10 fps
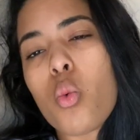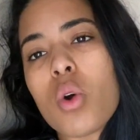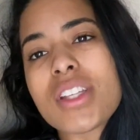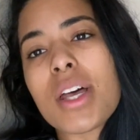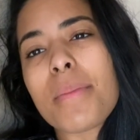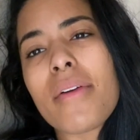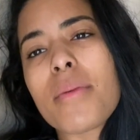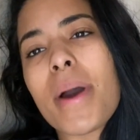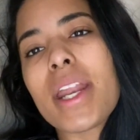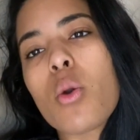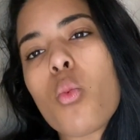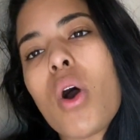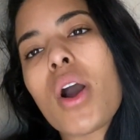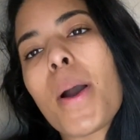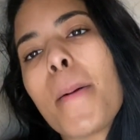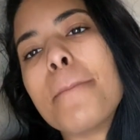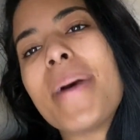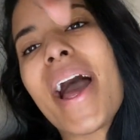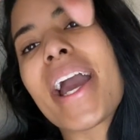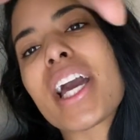What's up, everybody? Welcome
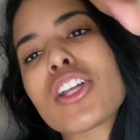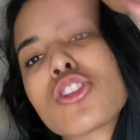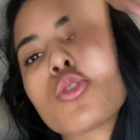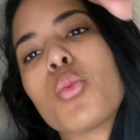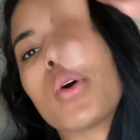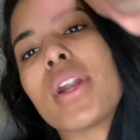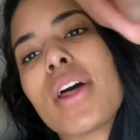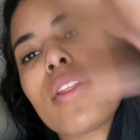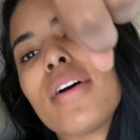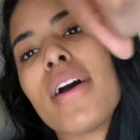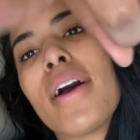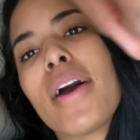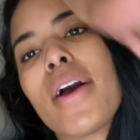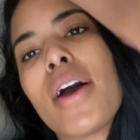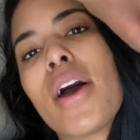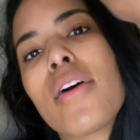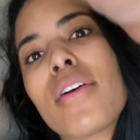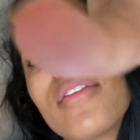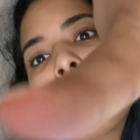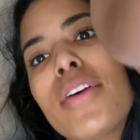back to another
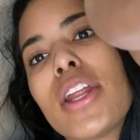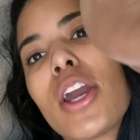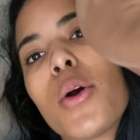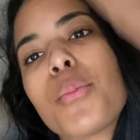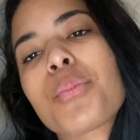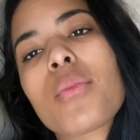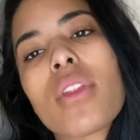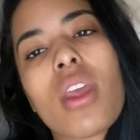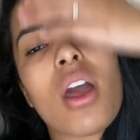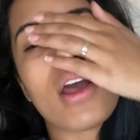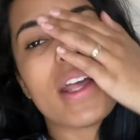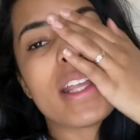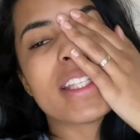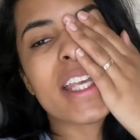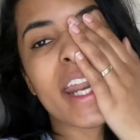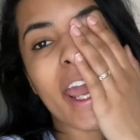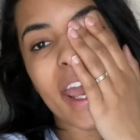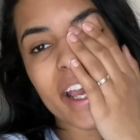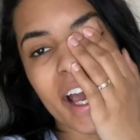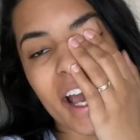video.
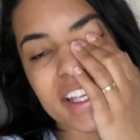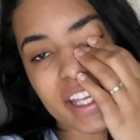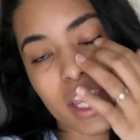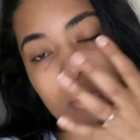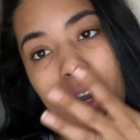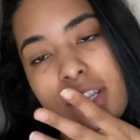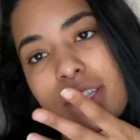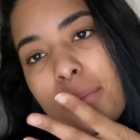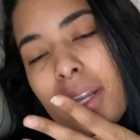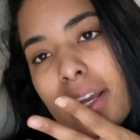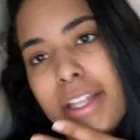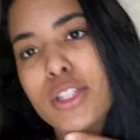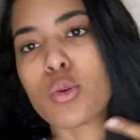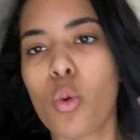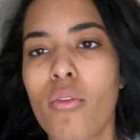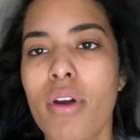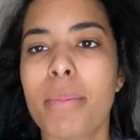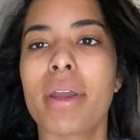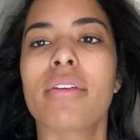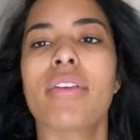Today, guys, you guys see me looking tore up
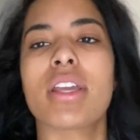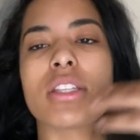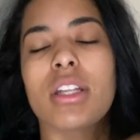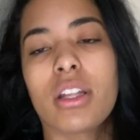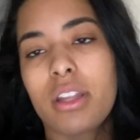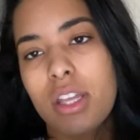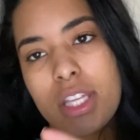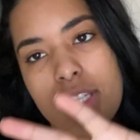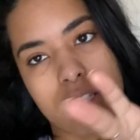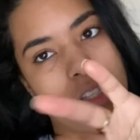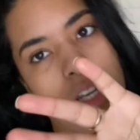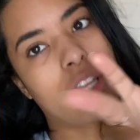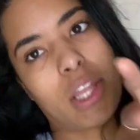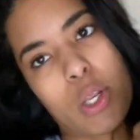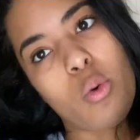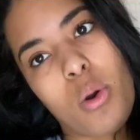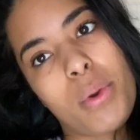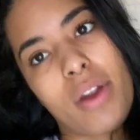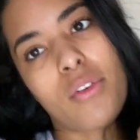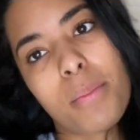and crazy. Not that this is anything or
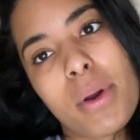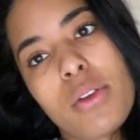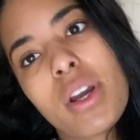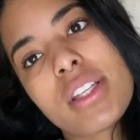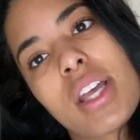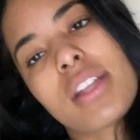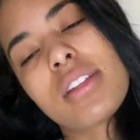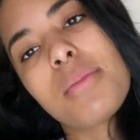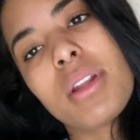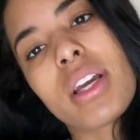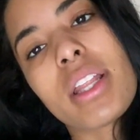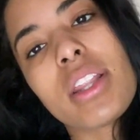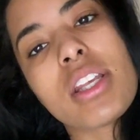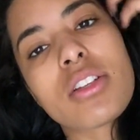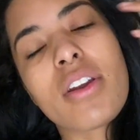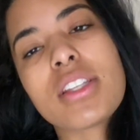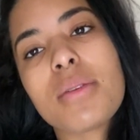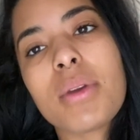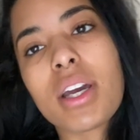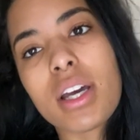whatever, but you guys see me looking this crazy
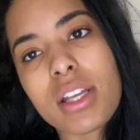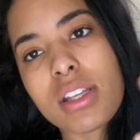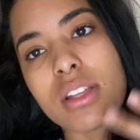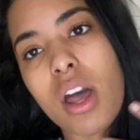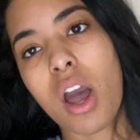because